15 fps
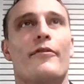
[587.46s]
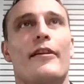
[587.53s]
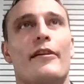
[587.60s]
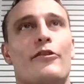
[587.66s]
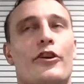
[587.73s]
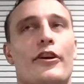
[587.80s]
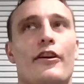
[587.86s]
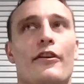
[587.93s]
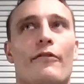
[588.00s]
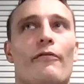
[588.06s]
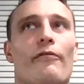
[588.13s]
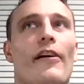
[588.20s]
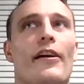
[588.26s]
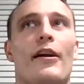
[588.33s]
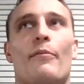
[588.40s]
sure you can
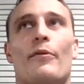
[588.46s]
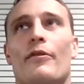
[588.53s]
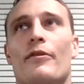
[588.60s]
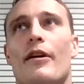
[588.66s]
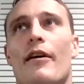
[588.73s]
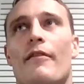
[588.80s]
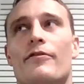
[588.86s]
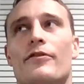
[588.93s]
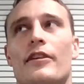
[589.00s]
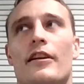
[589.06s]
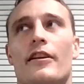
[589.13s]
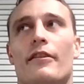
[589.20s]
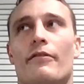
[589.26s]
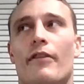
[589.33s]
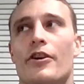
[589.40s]
find a number of
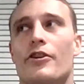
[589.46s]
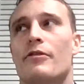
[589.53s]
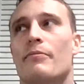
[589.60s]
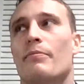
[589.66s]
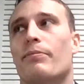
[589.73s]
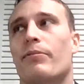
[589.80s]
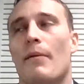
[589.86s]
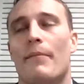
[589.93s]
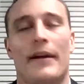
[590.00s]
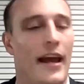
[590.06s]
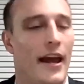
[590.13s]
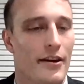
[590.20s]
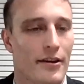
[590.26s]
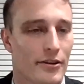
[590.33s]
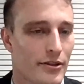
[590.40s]
senior Russian
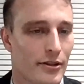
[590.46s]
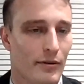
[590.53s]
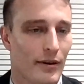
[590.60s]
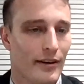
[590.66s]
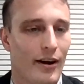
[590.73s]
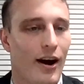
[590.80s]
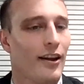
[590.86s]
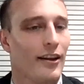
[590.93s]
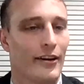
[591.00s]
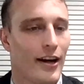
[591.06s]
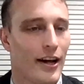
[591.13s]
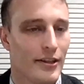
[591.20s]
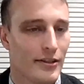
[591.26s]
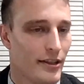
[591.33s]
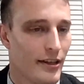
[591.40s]
propagandists who are
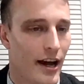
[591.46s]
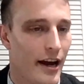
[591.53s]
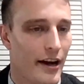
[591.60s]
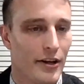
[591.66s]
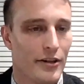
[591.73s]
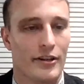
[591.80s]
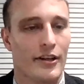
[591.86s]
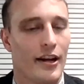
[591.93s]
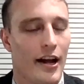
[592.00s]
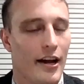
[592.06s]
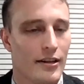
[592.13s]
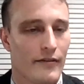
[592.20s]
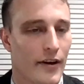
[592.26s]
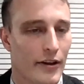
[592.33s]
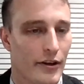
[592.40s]
Holocaust deniers or deniers
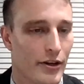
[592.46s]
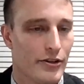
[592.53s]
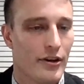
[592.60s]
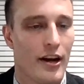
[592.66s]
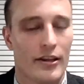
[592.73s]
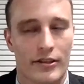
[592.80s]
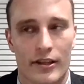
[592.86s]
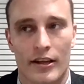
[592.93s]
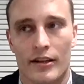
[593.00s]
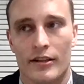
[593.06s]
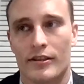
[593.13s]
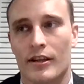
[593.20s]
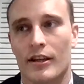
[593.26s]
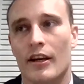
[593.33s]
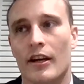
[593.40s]
of other
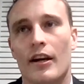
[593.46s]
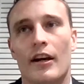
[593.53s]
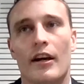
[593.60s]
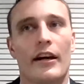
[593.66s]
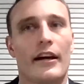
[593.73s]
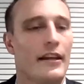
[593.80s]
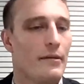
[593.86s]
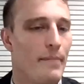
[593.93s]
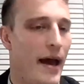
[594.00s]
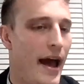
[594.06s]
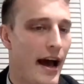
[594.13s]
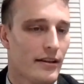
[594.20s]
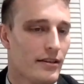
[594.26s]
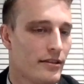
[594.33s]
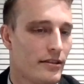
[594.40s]
atrocities in the
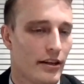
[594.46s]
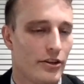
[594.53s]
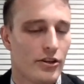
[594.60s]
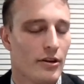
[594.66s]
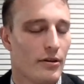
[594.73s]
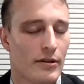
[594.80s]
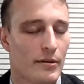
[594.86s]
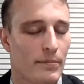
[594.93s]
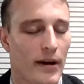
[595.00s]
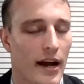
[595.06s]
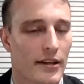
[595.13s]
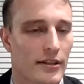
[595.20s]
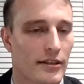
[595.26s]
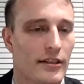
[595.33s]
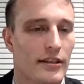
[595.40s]
past. It shouldn't
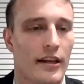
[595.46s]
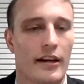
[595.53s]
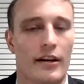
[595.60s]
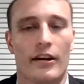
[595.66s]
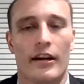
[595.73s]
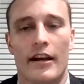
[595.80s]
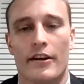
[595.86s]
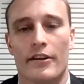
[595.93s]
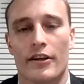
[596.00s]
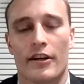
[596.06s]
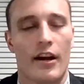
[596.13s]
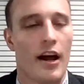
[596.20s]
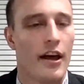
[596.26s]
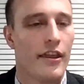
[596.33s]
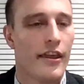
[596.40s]
surprise us that they're eager to
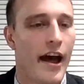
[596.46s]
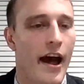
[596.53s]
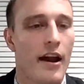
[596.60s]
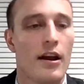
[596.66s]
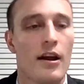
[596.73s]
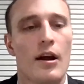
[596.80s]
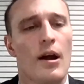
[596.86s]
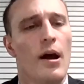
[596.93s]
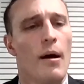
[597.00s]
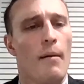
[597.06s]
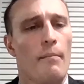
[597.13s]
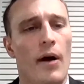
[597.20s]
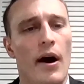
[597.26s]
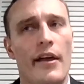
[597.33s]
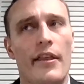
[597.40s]
deny that.
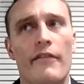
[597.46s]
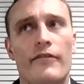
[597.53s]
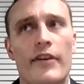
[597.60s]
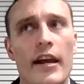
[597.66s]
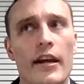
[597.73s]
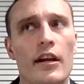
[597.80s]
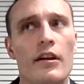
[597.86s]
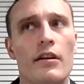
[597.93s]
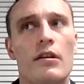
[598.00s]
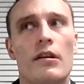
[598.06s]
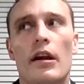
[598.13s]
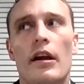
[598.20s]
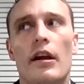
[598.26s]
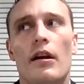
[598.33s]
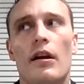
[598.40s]
But they've taken
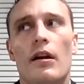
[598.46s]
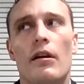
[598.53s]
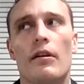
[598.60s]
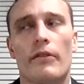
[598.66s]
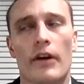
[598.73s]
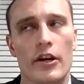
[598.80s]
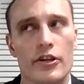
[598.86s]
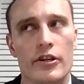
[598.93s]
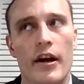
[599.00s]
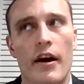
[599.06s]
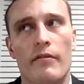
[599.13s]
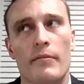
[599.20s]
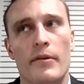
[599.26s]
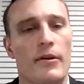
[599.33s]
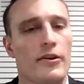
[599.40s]
the Russian
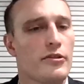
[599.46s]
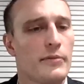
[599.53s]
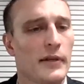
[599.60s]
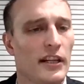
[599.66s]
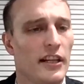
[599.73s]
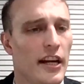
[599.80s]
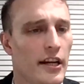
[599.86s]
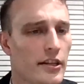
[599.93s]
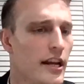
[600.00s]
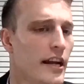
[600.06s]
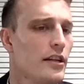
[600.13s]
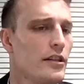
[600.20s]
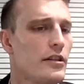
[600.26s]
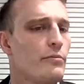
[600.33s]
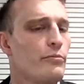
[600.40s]
government, Russian military has
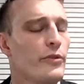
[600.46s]
taken some